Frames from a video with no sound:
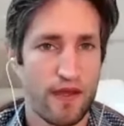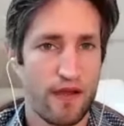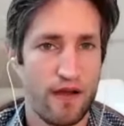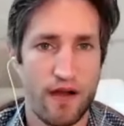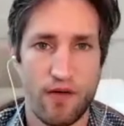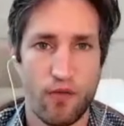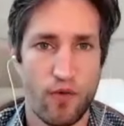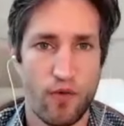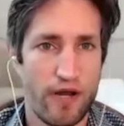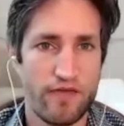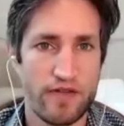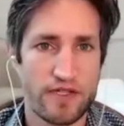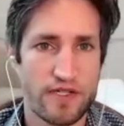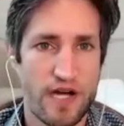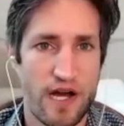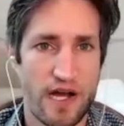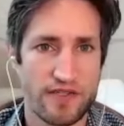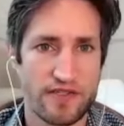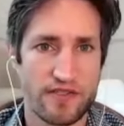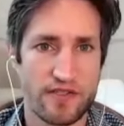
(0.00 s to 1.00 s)
Whatever
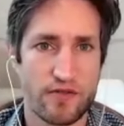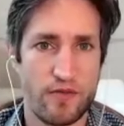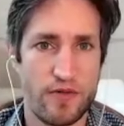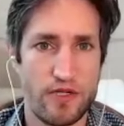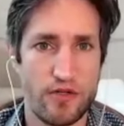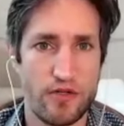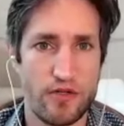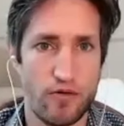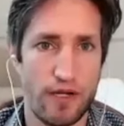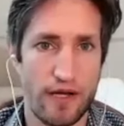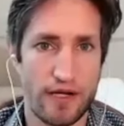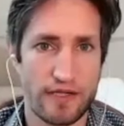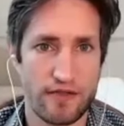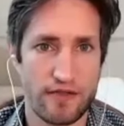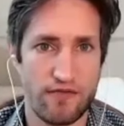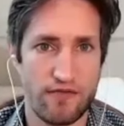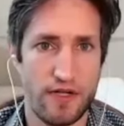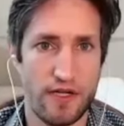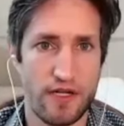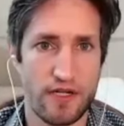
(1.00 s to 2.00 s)
tasks we do, we like to
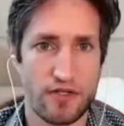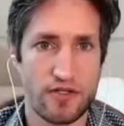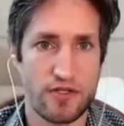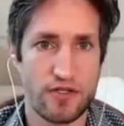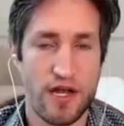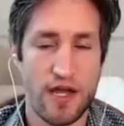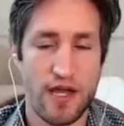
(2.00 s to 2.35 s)
finish.